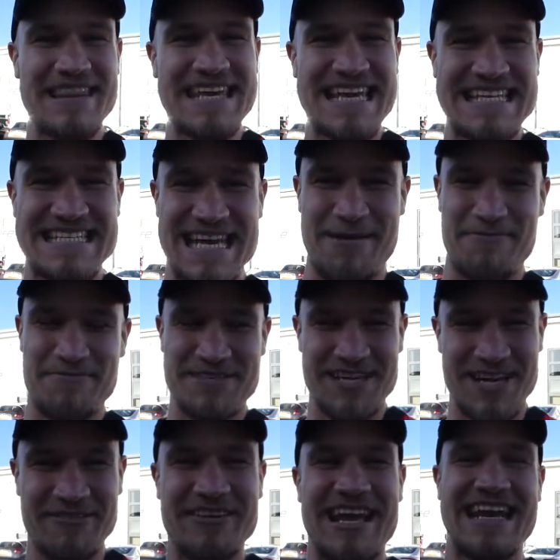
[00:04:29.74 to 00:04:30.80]
the attempt
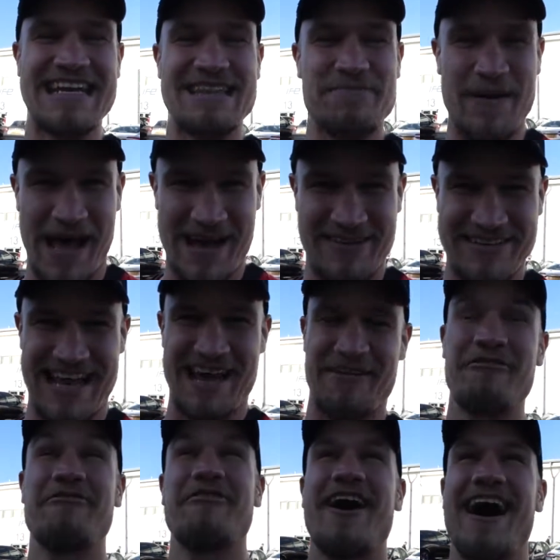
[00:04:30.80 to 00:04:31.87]
of getting the power
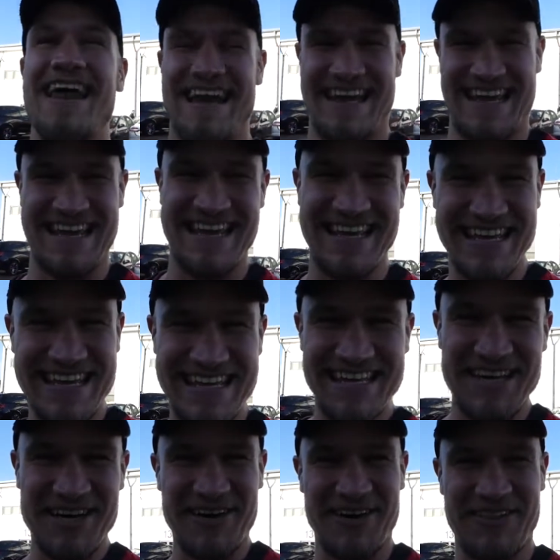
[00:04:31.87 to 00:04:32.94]
down finally
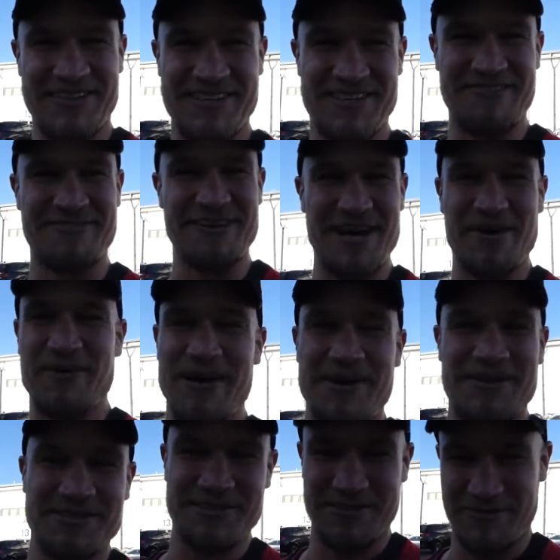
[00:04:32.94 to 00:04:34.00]
onto the rear
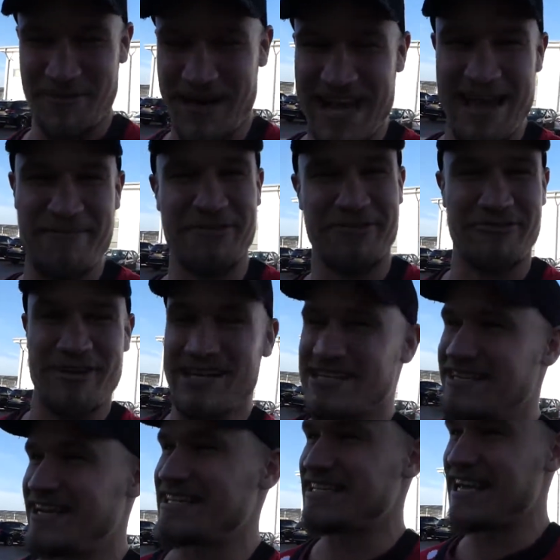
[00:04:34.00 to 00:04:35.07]
wheels of my M3.
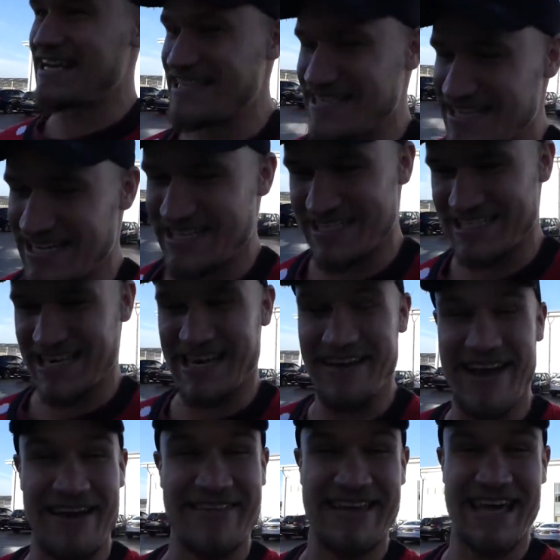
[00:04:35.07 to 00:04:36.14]
So let's head inside and check
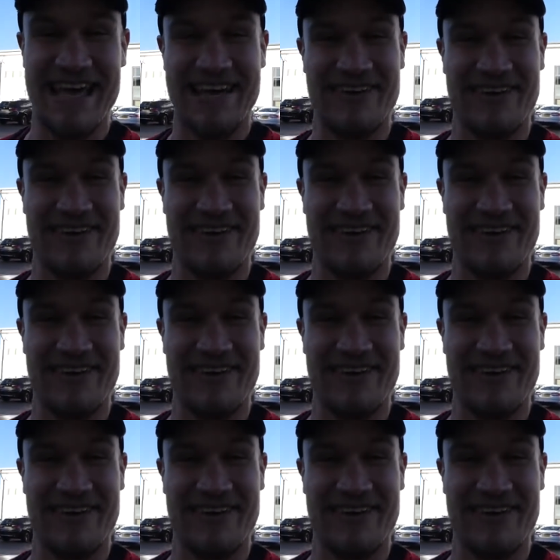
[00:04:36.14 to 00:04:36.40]
out how they're getting